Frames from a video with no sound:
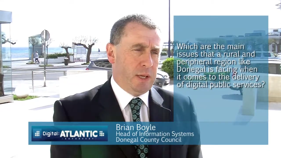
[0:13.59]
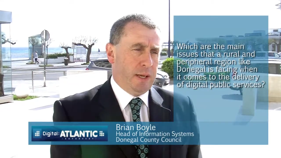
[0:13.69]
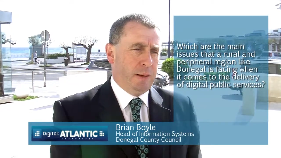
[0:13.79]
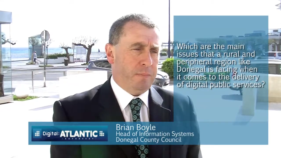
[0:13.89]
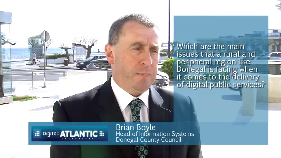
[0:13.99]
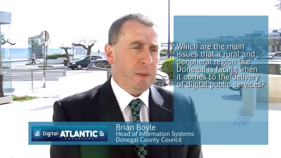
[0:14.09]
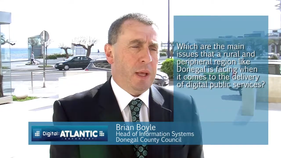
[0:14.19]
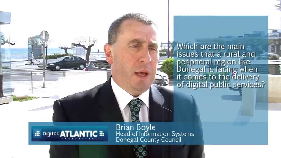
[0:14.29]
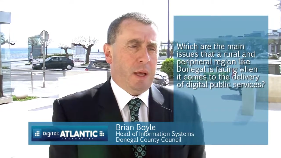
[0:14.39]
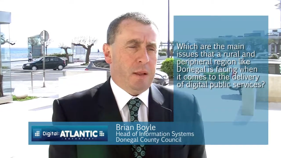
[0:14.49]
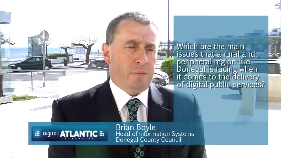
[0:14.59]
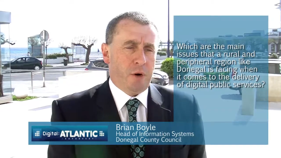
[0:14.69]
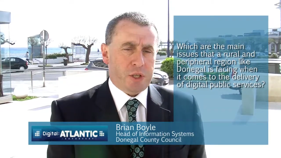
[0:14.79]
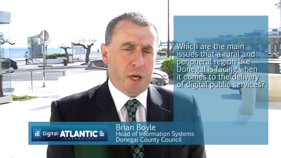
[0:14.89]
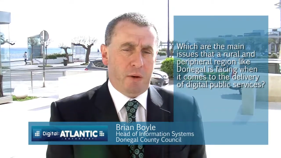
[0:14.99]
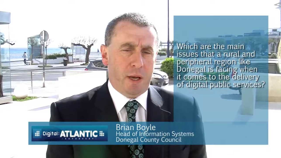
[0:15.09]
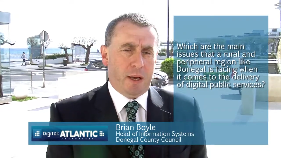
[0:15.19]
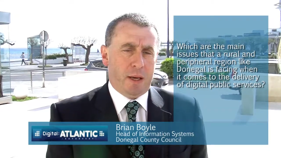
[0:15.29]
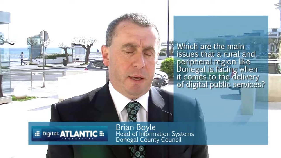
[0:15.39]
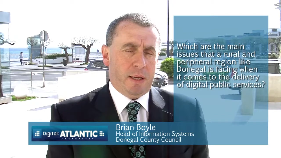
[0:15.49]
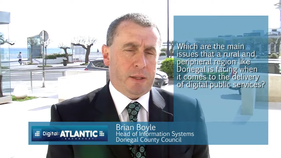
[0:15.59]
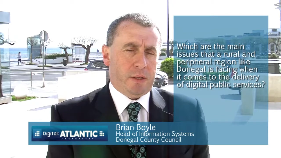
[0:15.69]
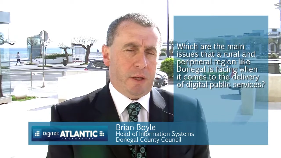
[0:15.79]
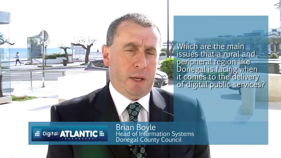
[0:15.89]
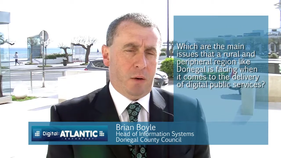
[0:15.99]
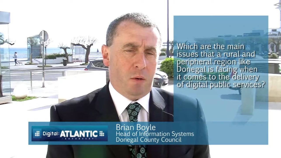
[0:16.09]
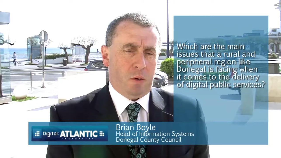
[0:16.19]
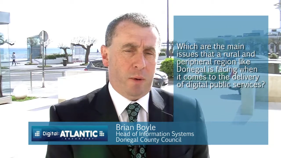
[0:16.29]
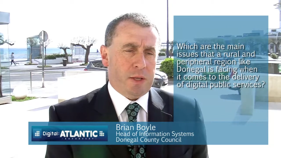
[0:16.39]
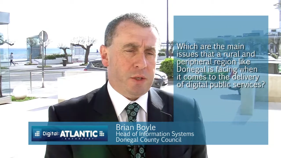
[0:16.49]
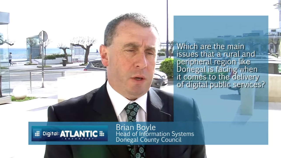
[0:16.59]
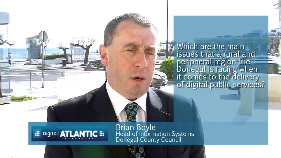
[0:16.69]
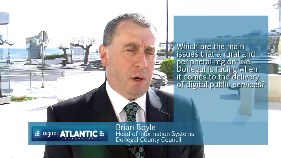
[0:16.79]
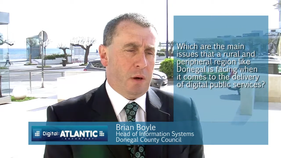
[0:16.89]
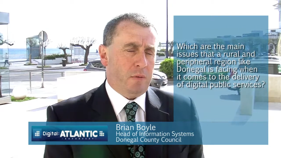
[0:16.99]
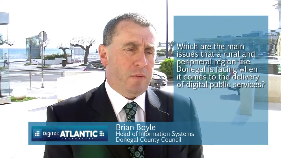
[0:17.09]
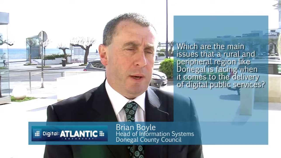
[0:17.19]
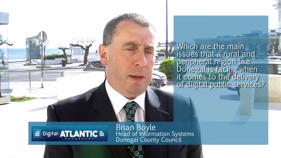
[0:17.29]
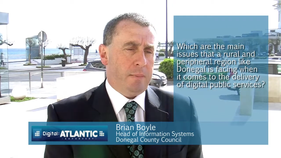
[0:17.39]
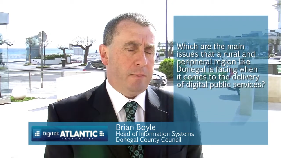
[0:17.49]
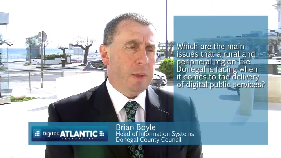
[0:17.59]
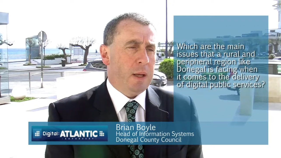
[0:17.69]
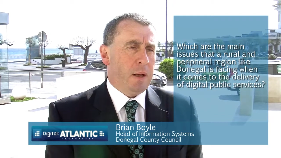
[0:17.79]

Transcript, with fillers: Um, the first area is the whole question of um,